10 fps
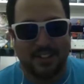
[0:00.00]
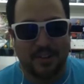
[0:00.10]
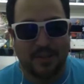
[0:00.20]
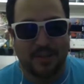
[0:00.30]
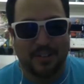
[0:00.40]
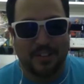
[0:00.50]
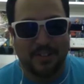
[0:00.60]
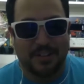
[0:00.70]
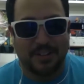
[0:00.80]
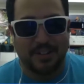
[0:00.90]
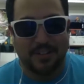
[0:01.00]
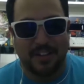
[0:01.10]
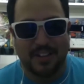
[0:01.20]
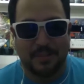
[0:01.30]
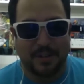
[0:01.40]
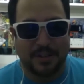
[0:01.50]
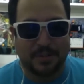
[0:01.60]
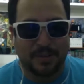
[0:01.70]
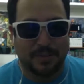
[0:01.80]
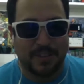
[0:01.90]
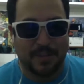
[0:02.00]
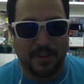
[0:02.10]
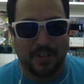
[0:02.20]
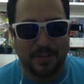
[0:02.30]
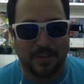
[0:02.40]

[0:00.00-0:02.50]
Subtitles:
TV show, not the British one, but the American one.